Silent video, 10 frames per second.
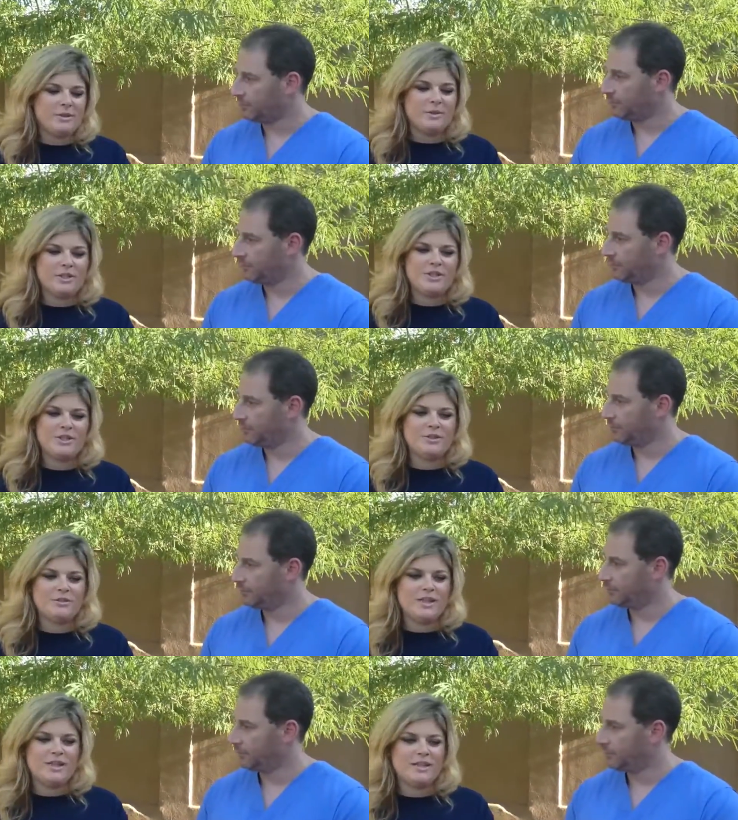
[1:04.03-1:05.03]
Speaker 1: a bunch of
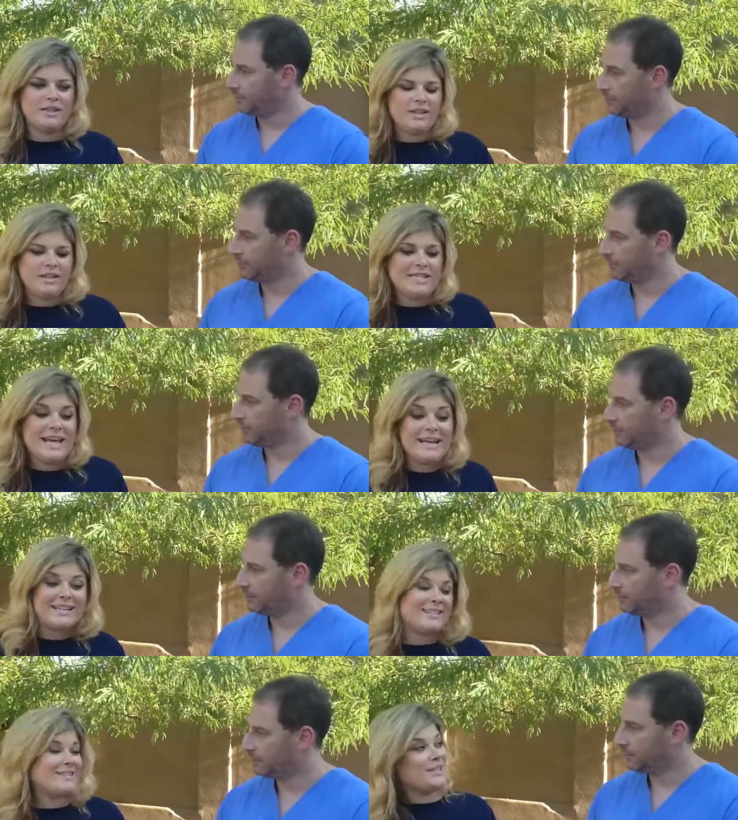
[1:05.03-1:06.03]
uh,
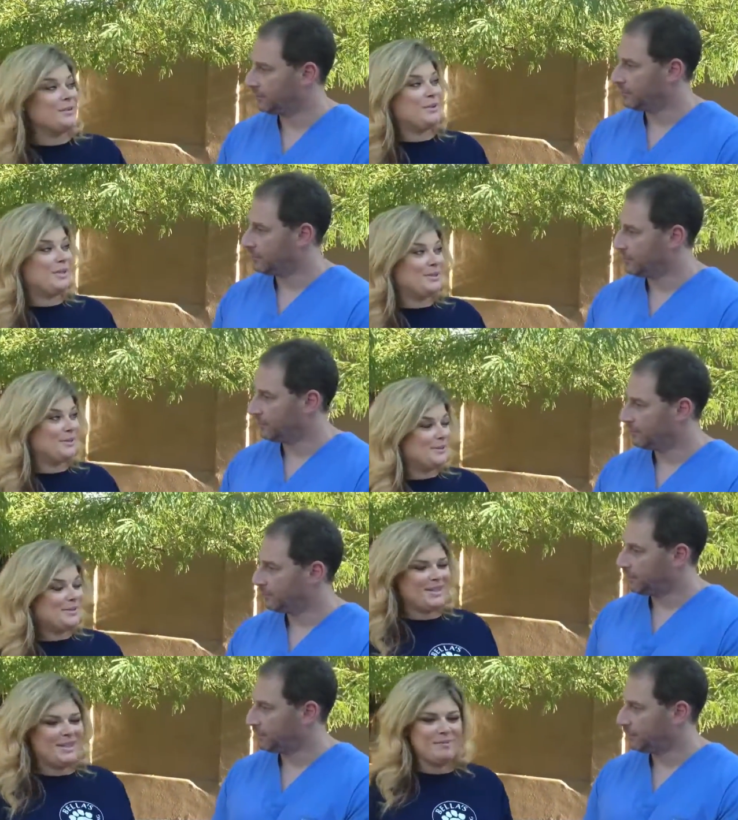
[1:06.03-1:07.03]
tactics that we use.
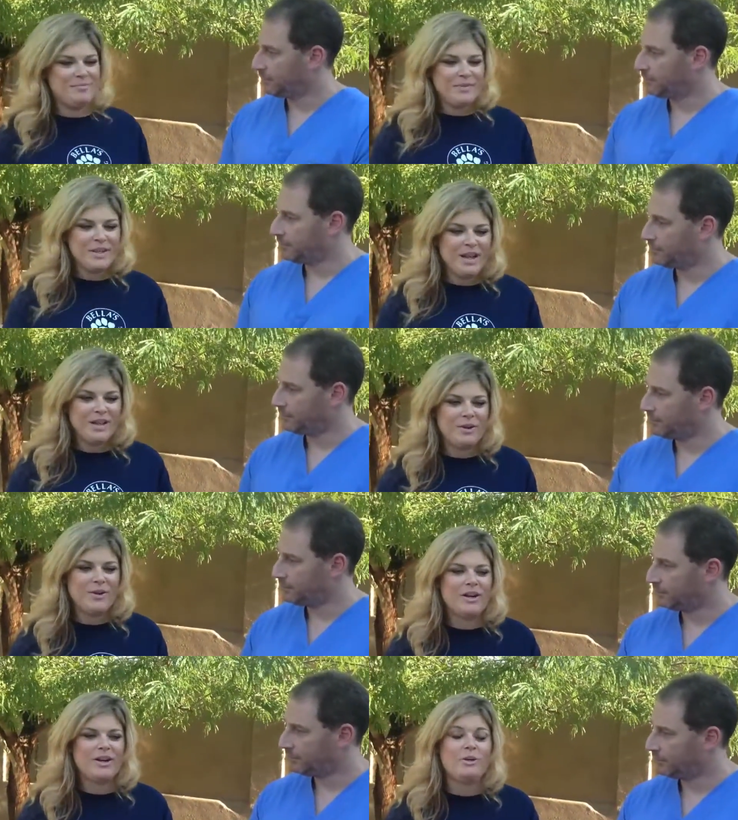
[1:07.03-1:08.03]
Um, an
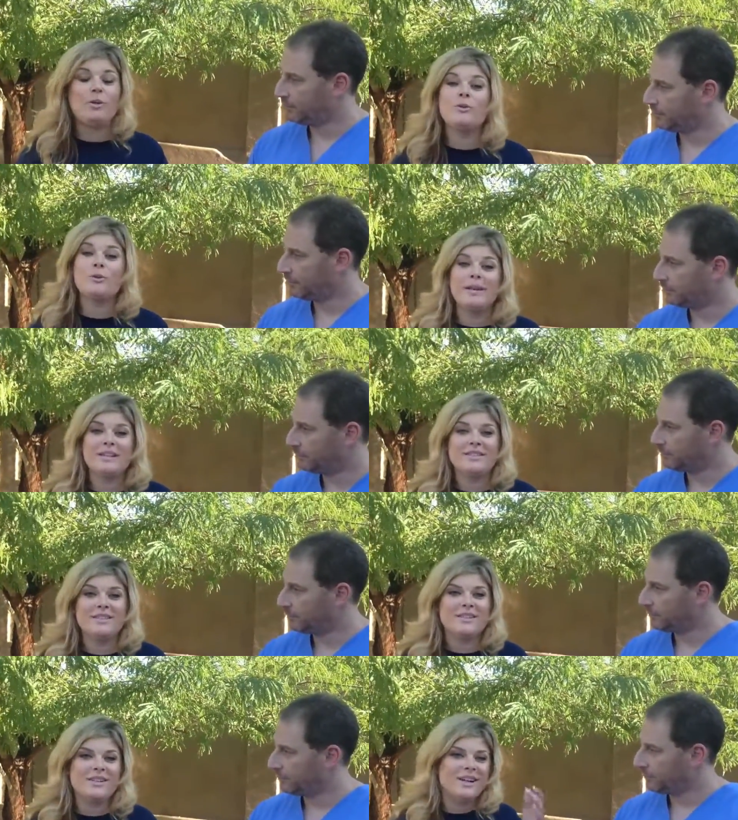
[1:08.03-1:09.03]
uh, older pet
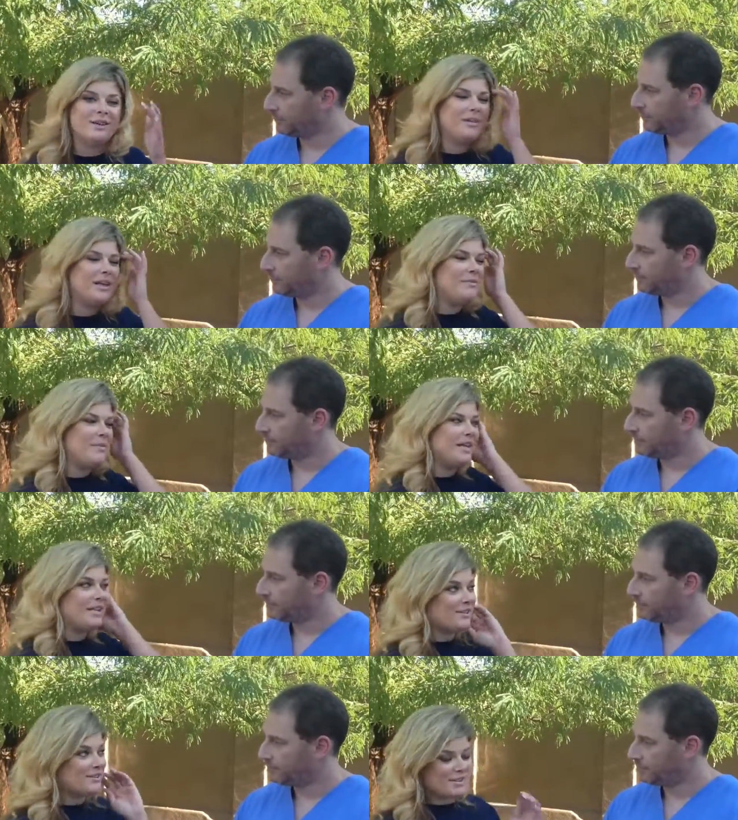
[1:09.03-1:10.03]
sitter um, that I met
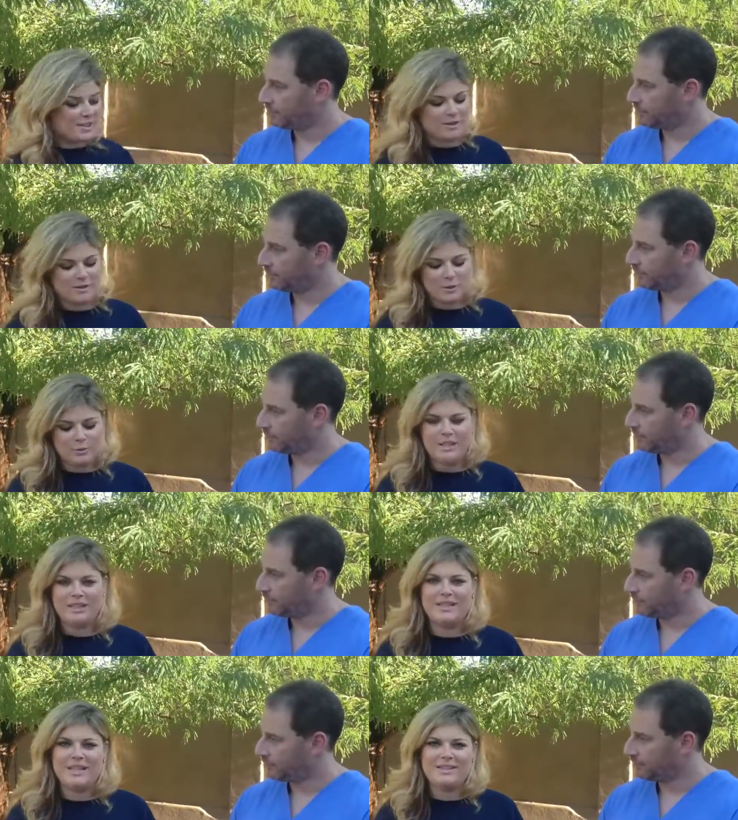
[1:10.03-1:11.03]
years ago told me to
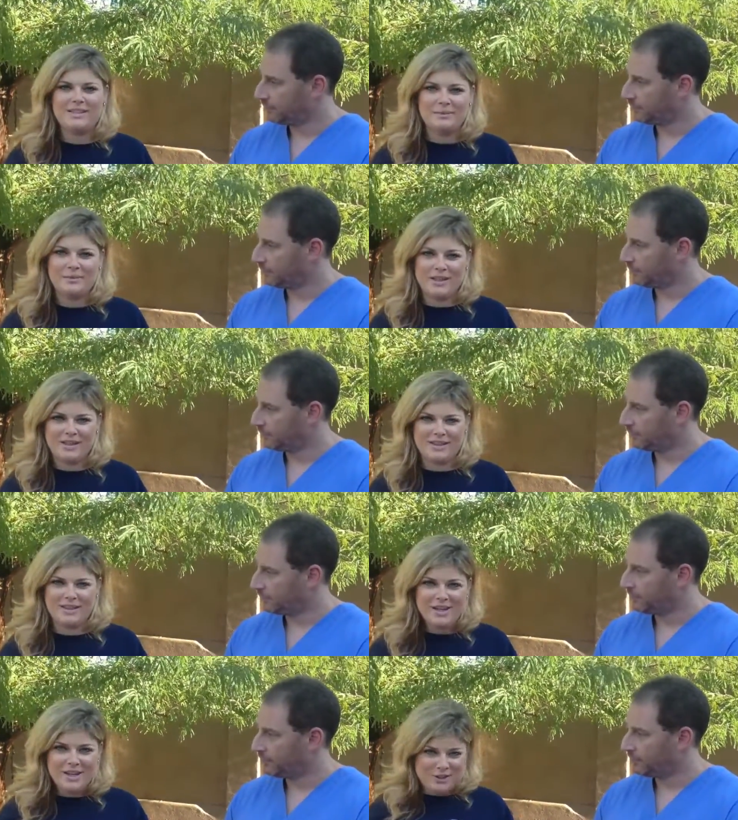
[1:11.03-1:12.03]
take some of like the
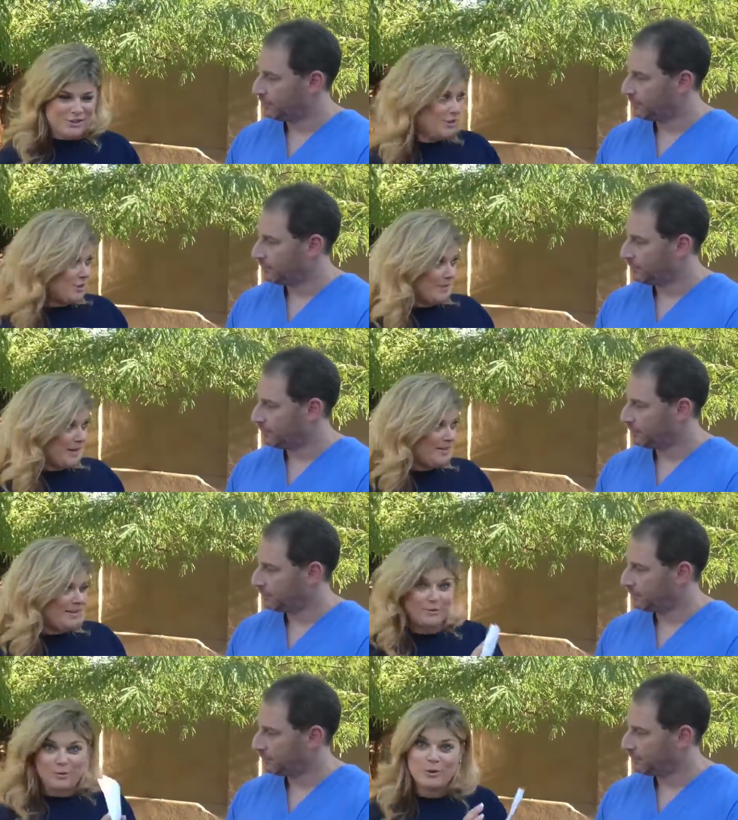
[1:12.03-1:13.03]
junk mail
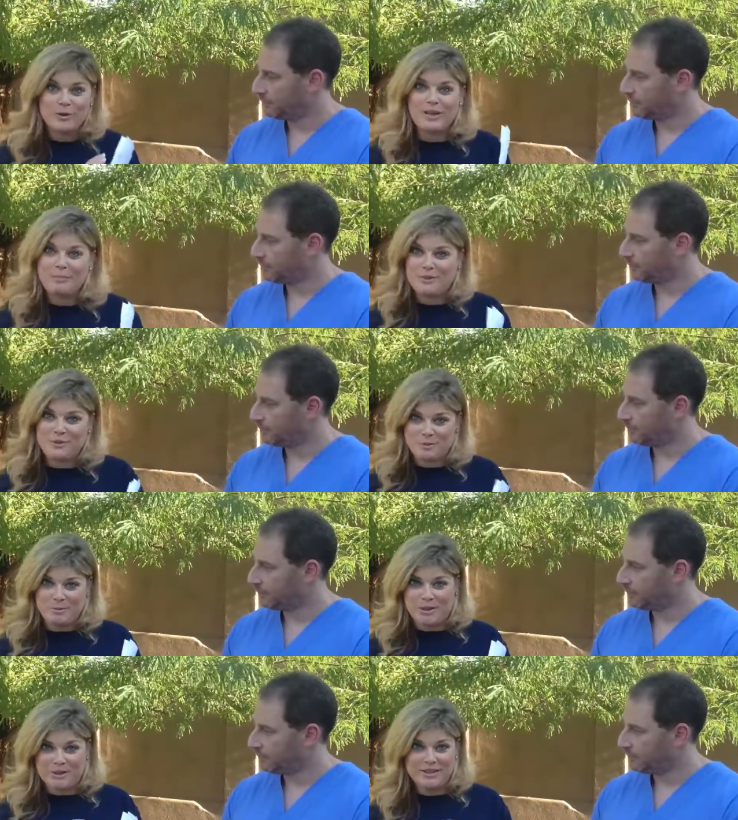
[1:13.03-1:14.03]
and roll it up into a
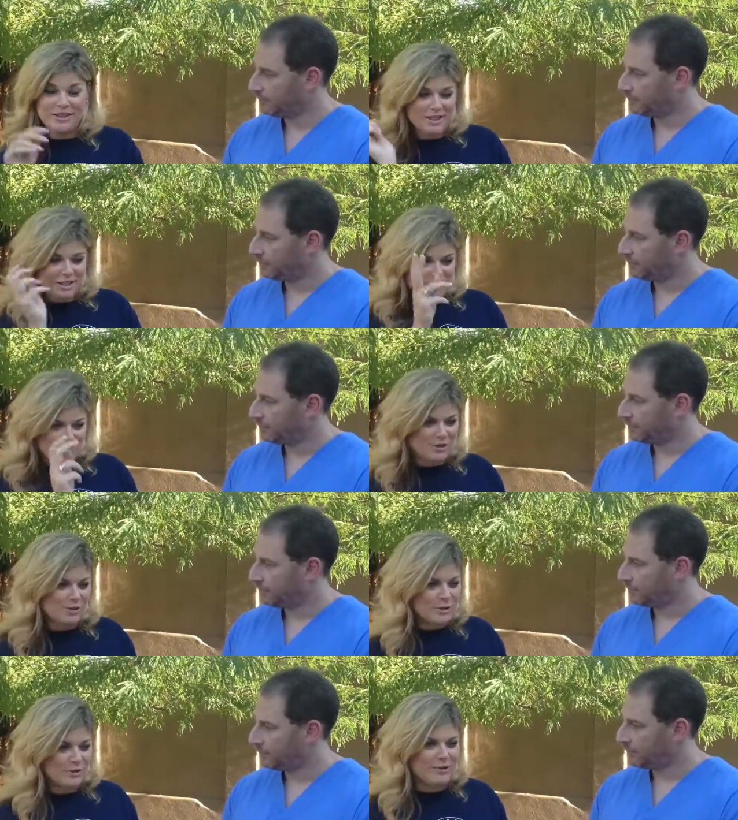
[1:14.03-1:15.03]
ball and just
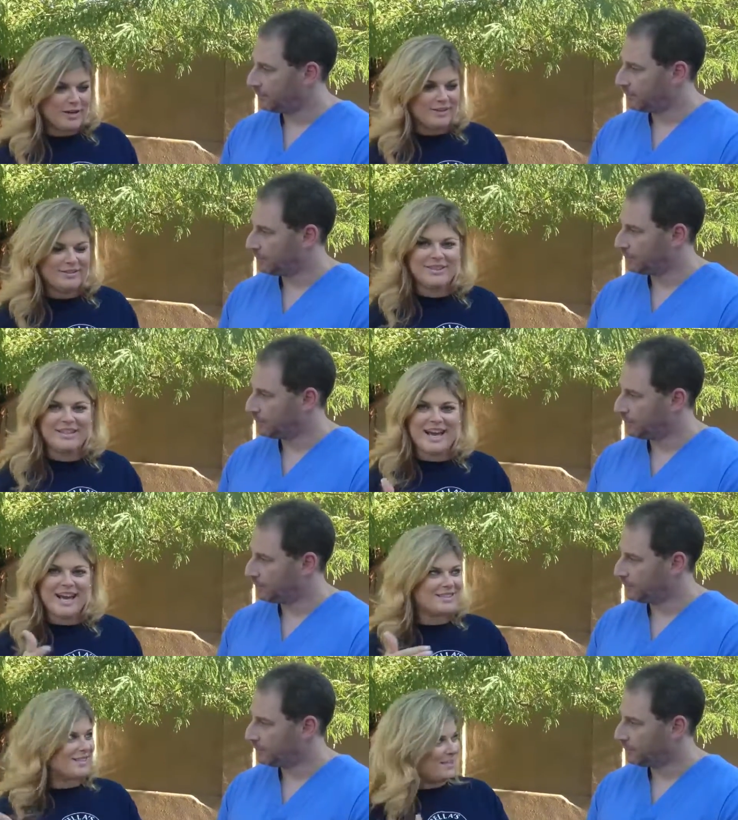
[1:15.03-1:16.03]
throw it around, and the
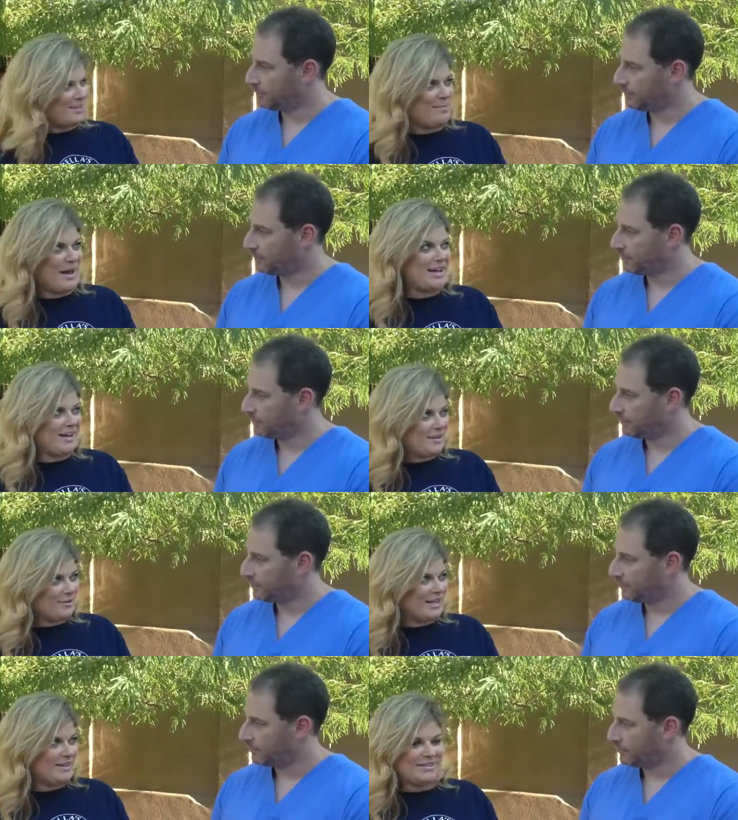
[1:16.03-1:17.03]
cats like to bat it
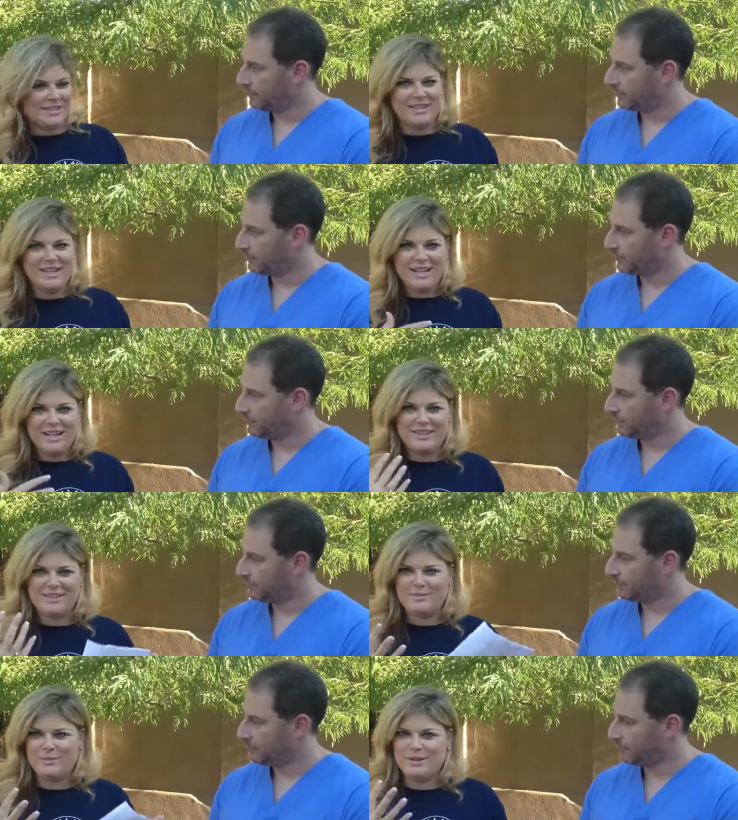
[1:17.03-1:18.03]
around, and it
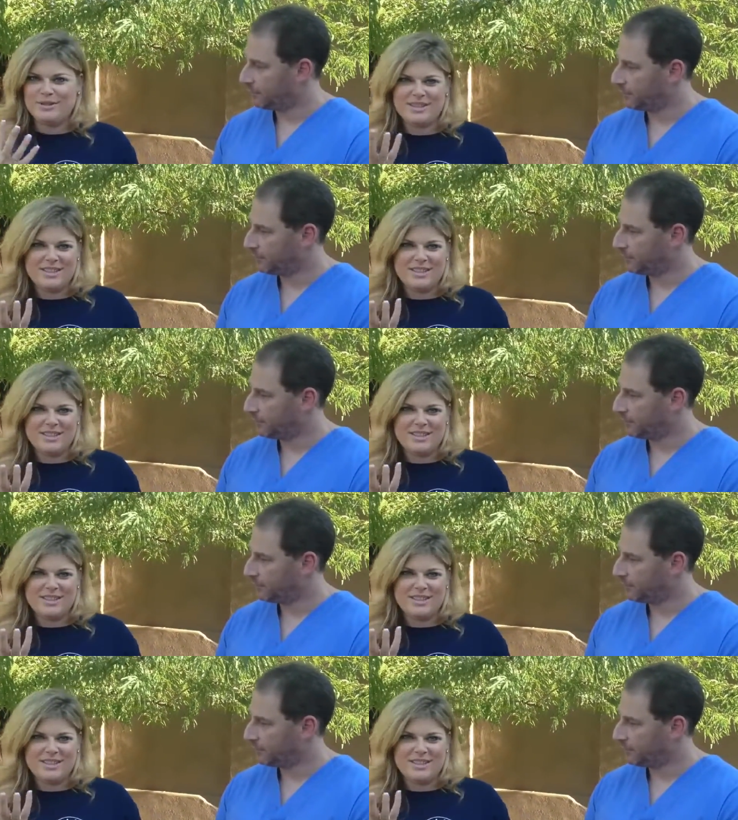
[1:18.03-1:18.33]
smells